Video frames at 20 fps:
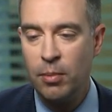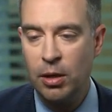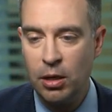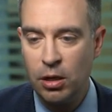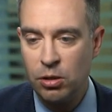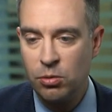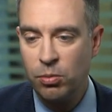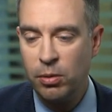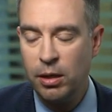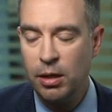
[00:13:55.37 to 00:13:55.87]

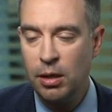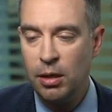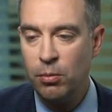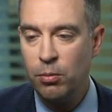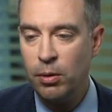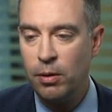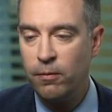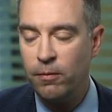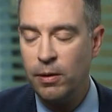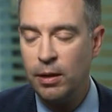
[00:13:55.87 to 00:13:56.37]
because
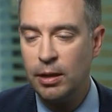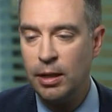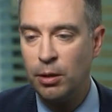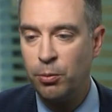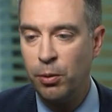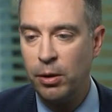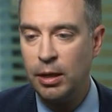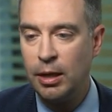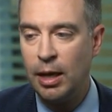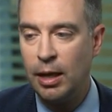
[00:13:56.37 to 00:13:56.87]
we feel
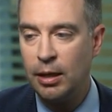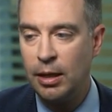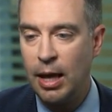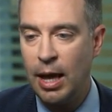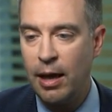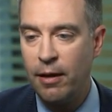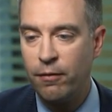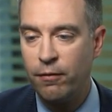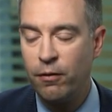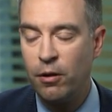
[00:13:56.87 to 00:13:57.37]
that we can
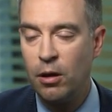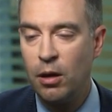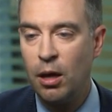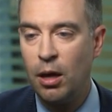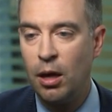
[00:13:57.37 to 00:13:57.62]
have